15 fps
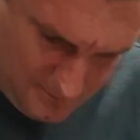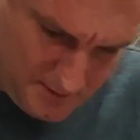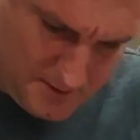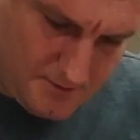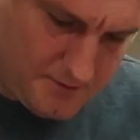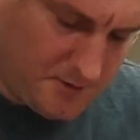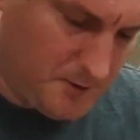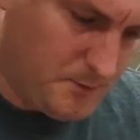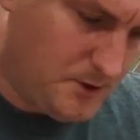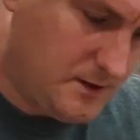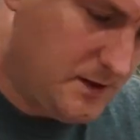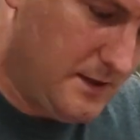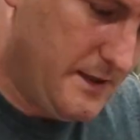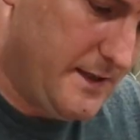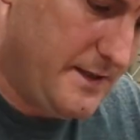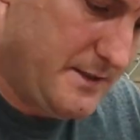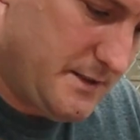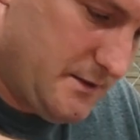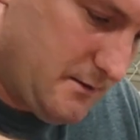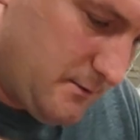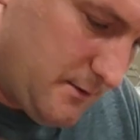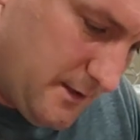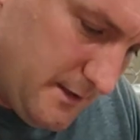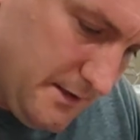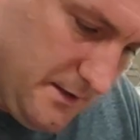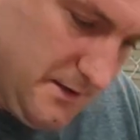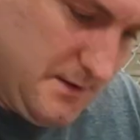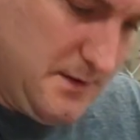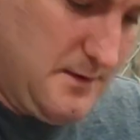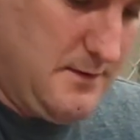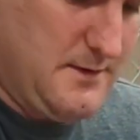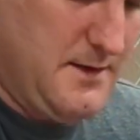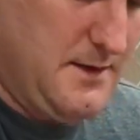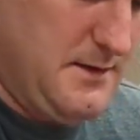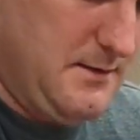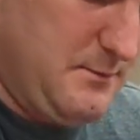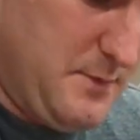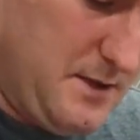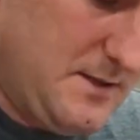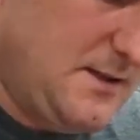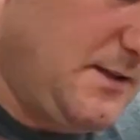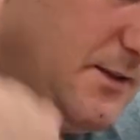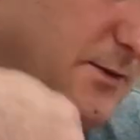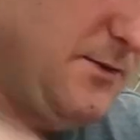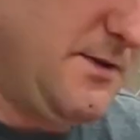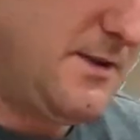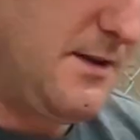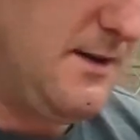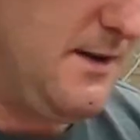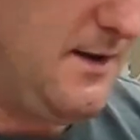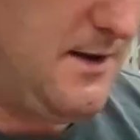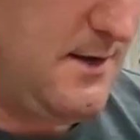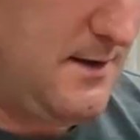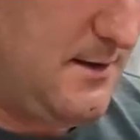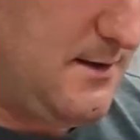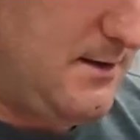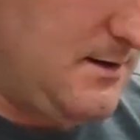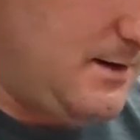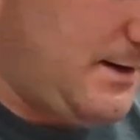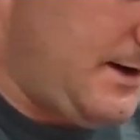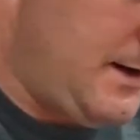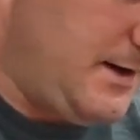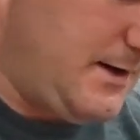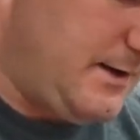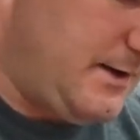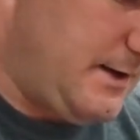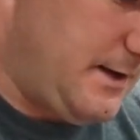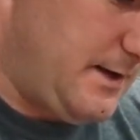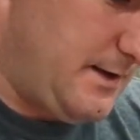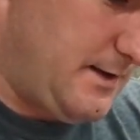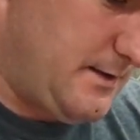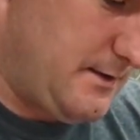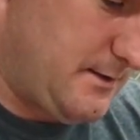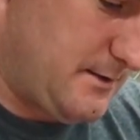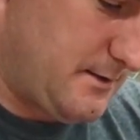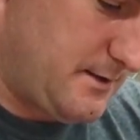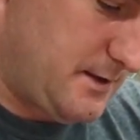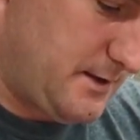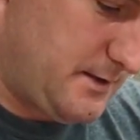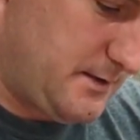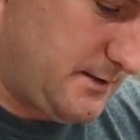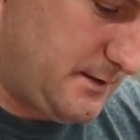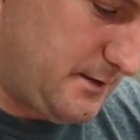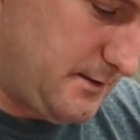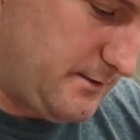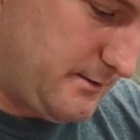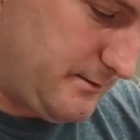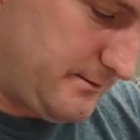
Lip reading: if it's firmer clay, because you don't want it to just all of a sudden bust loose and cut yourself.